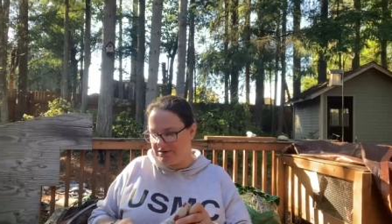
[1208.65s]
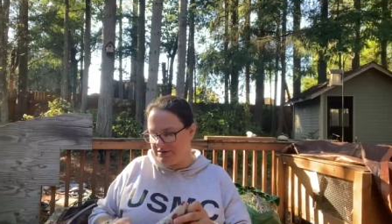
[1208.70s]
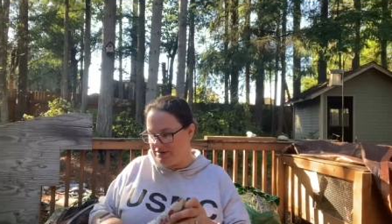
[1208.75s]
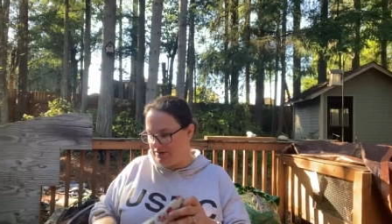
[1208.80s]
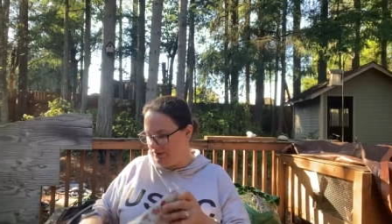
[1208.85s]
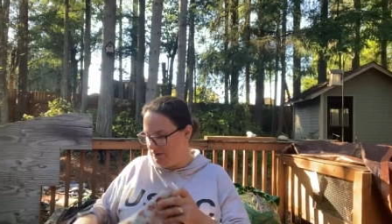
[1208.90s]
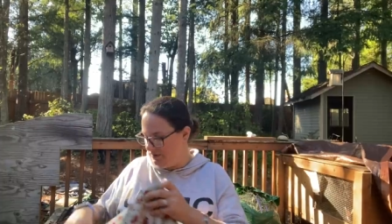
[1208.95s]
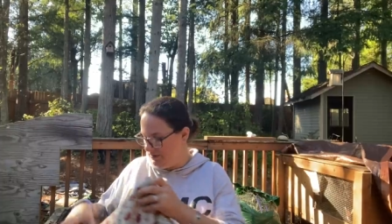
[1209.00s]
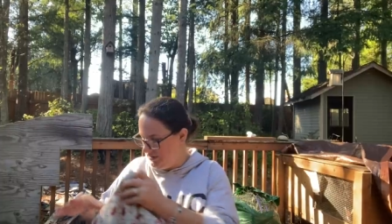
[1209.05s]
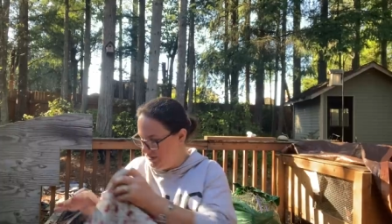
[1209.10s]

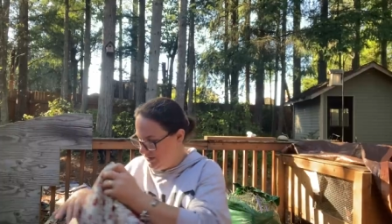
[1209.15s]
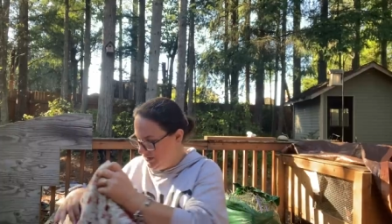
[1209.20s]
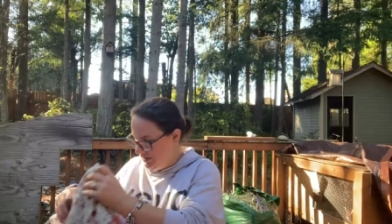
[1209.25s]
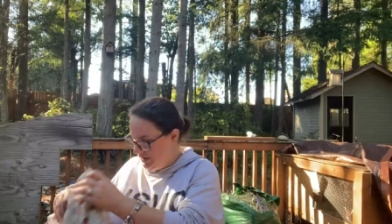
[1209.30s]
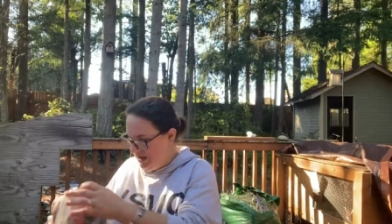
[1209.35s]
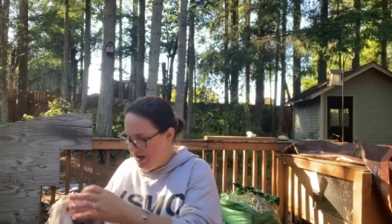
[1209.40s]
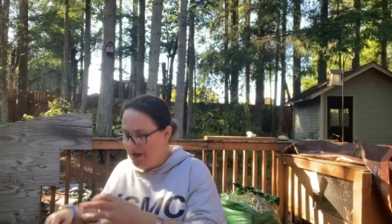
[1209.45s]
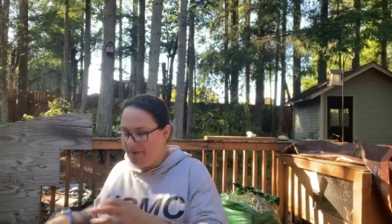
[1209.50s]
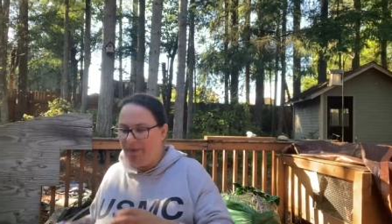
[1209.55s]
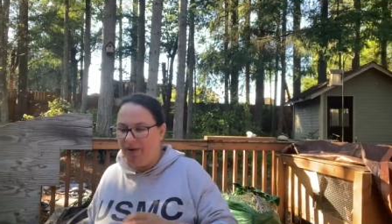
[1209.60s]
So
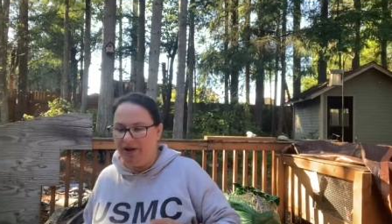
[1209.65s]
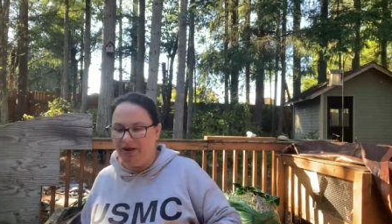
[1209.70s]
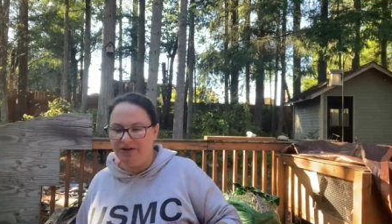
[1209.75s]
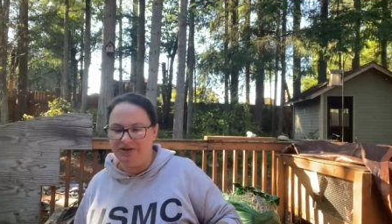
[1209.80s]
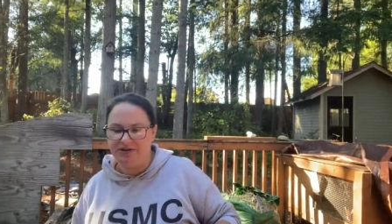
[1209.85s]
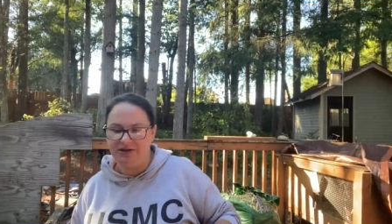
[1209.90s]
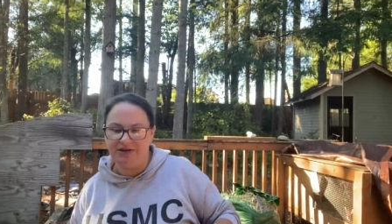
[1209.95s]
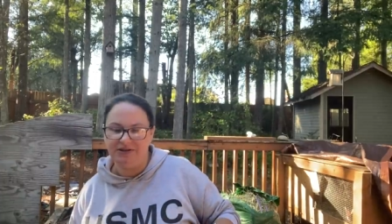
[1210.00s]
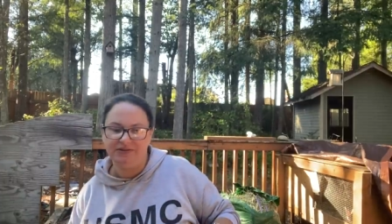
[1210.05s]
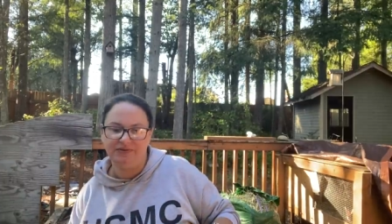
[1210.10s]
I
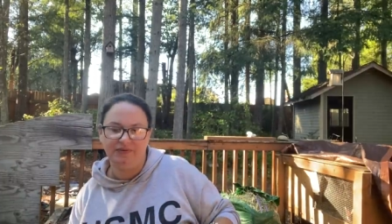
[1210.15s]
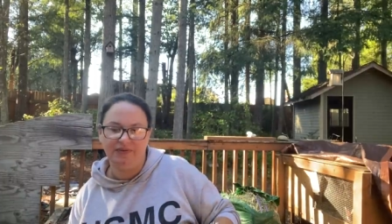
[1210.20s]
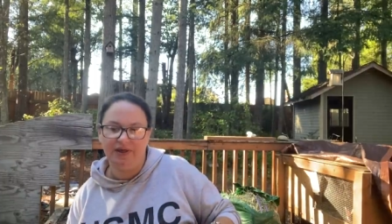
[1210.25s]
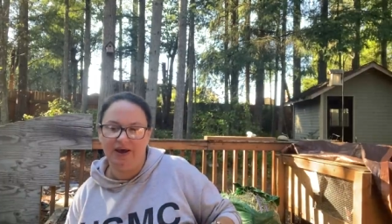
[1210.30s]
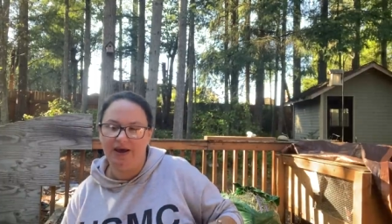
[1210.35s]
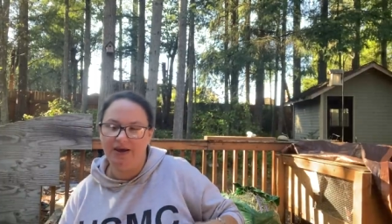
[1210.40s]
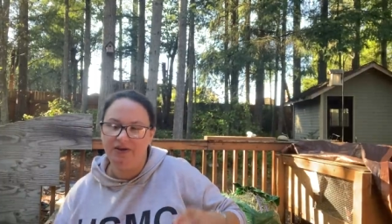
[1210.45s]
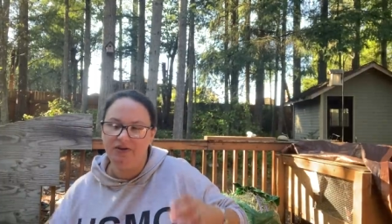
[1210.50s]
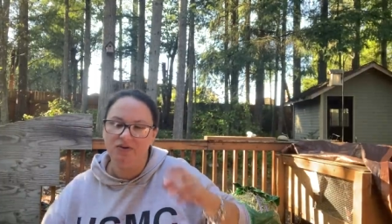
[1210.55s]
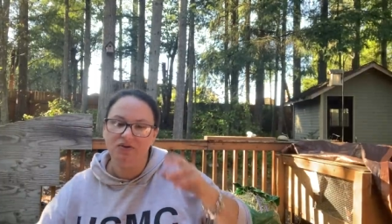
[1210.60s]
apologize for
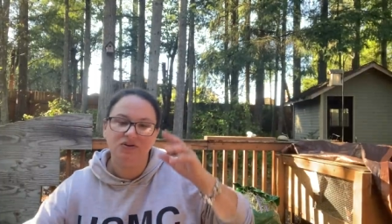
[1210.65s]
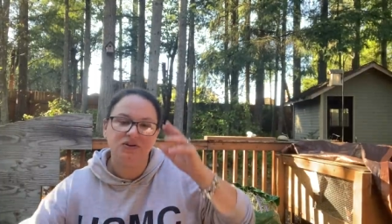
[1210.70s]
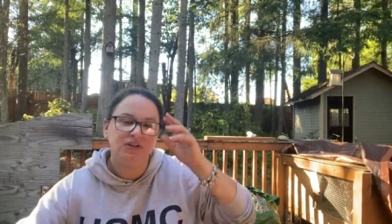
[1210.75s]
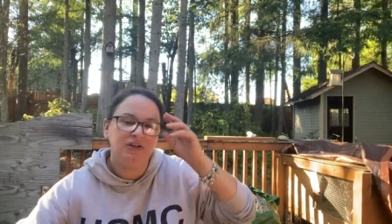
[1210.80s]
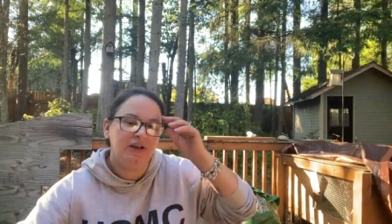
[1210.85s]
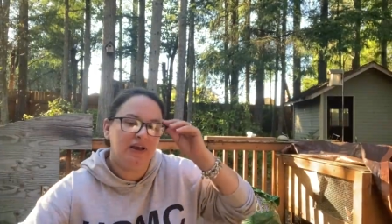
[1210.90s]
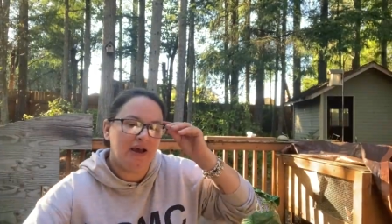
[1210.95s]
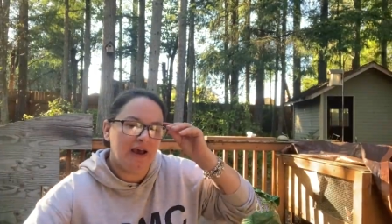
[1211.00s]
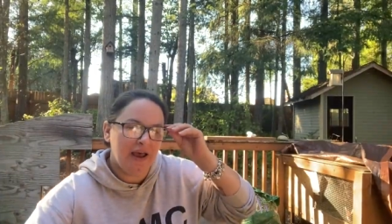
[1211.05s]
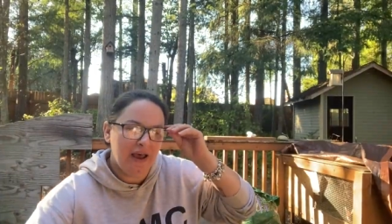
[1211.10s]
that.
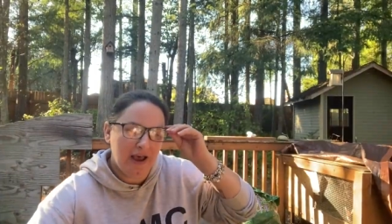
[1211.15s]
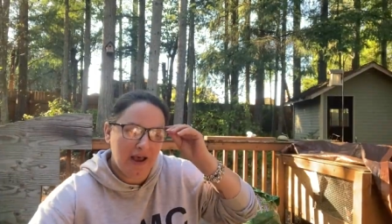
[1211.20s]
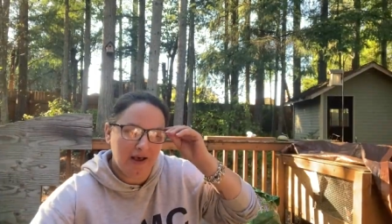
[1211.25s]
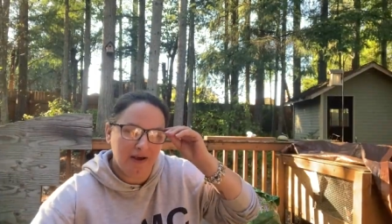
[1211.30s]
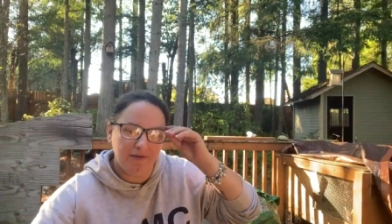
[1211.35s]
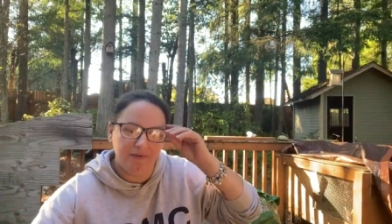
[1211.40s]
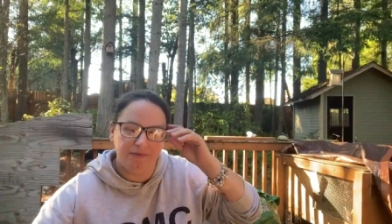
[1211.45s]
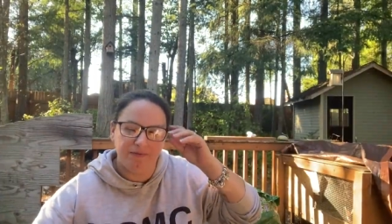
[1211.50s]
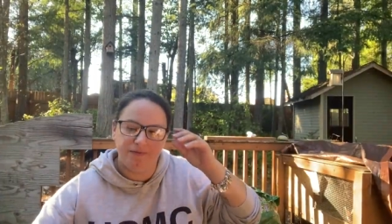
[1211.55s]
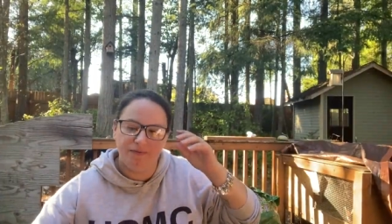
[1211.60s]
Usually I
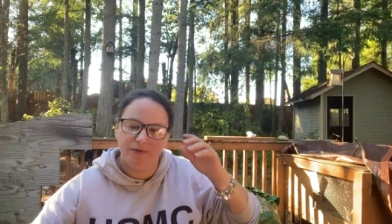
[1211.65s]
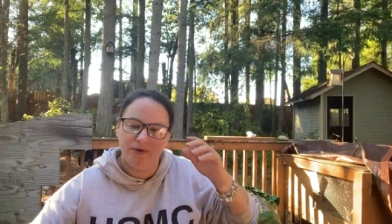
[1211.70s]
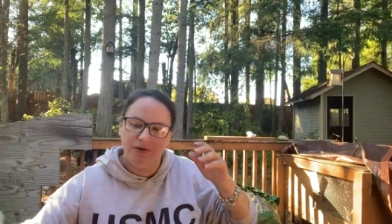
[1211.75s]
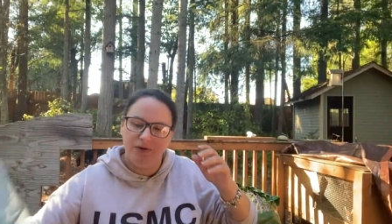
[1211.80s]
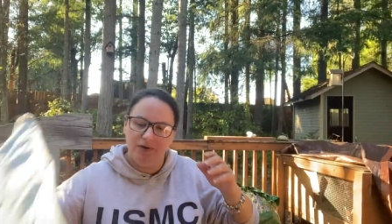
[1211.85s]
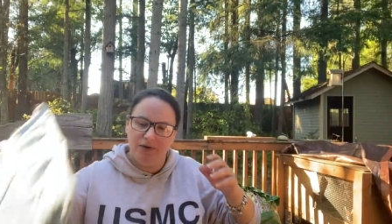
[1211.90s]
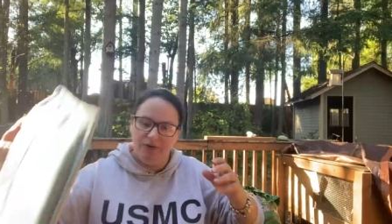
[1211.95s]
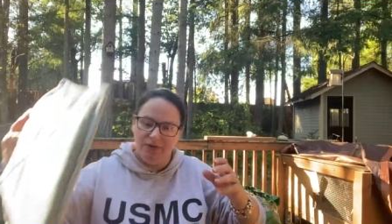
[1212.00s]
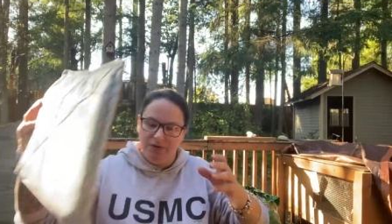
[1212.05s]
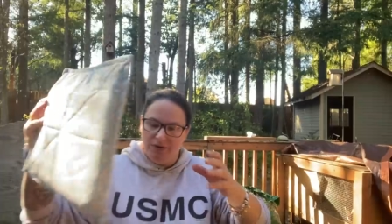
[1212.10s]
have
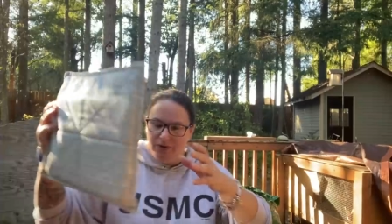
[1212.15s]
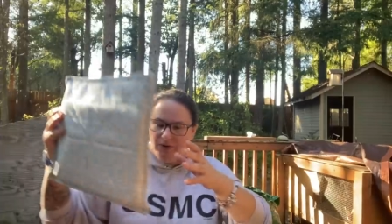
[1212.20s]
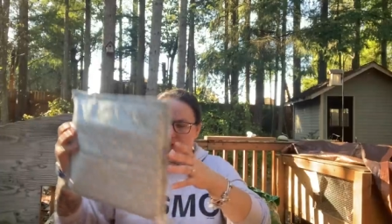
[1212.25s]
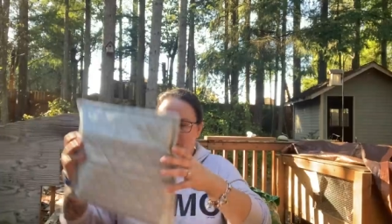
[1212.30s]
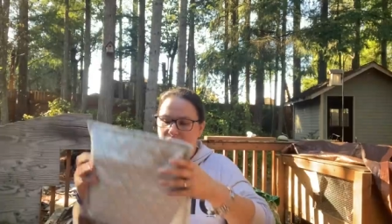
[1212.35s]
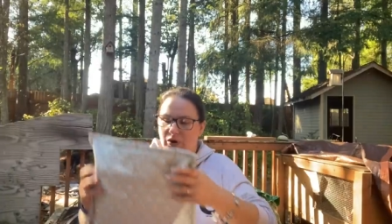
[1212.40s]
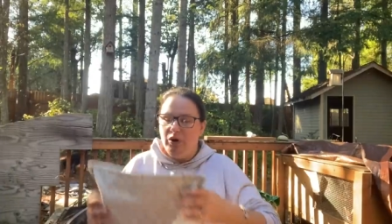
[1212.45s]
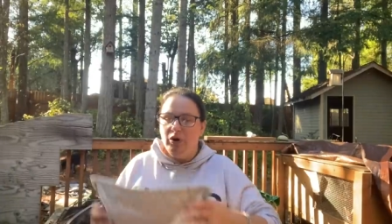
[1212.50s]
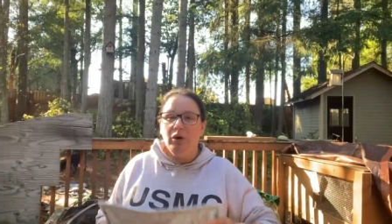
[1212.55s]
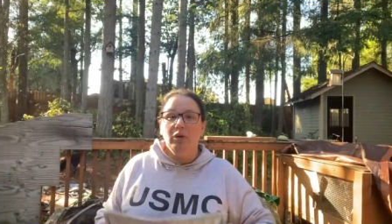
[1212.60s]

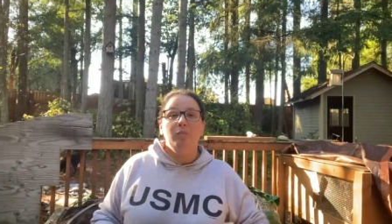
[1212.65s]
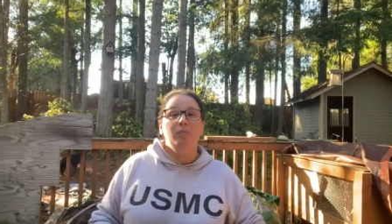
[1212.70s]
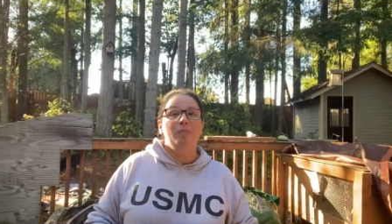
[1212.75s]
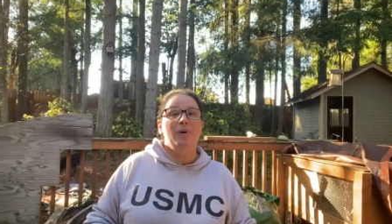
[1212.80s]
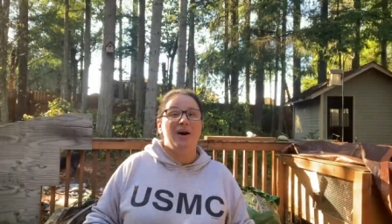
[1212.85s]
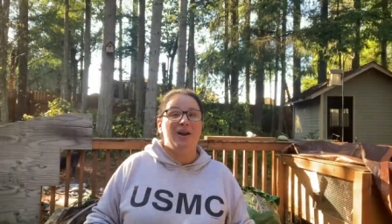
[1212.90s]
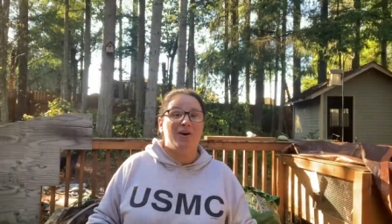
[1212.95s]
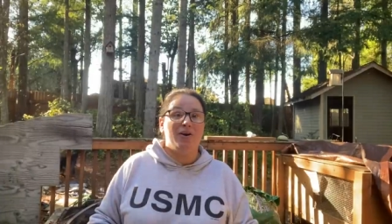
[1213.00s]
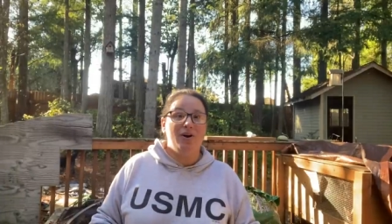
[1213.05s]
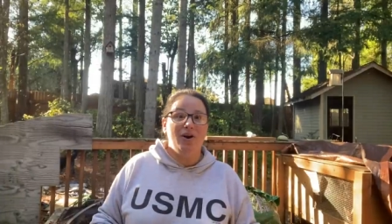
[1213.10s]

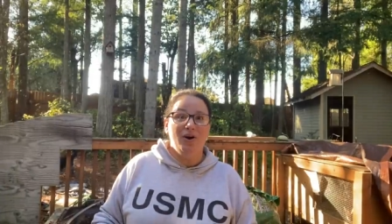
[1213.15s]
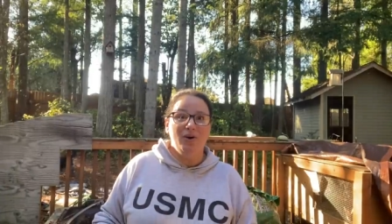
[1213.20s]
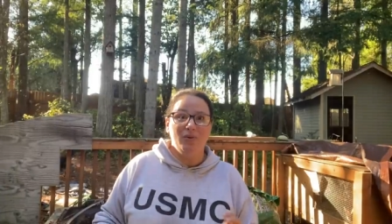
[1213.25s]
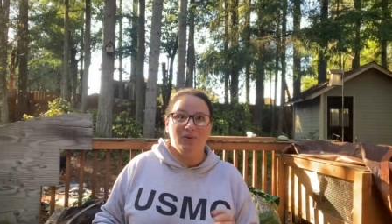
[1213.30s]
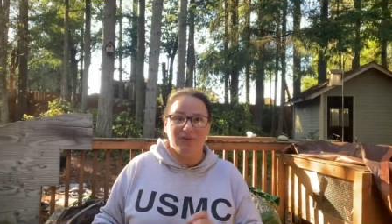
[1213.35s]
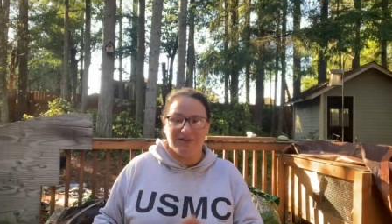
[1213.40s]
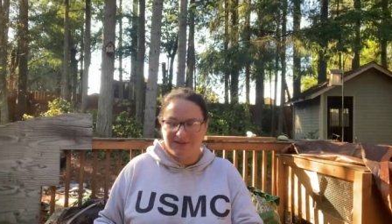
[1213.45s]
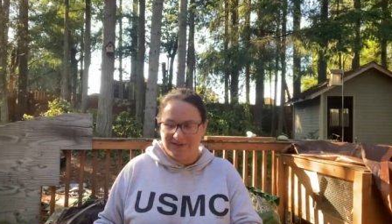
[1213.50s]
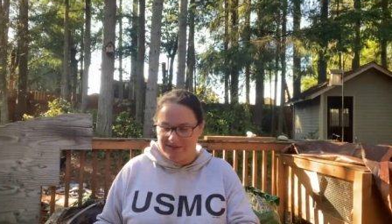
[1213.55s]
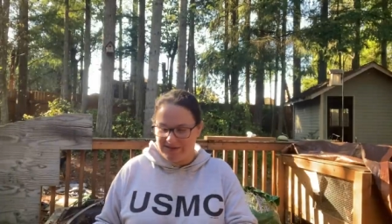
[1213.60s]
better
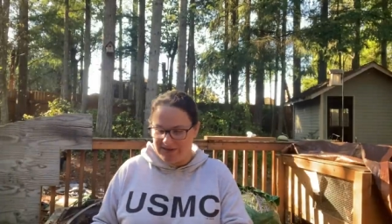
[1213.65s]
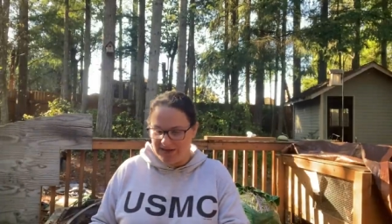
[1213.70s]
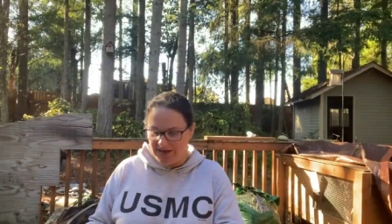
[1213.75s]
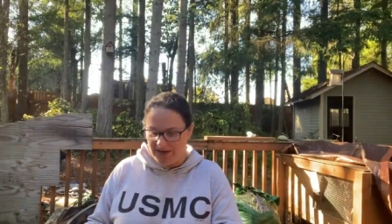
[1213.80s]
notes